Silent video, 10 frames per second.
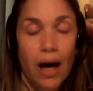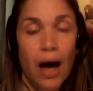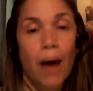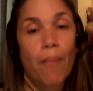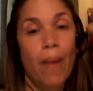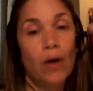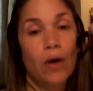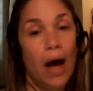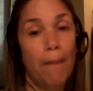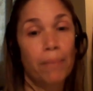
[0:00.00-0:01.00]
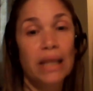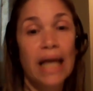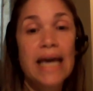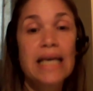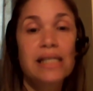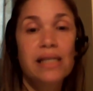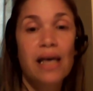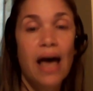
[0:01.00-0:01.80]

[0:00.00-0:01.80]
about a place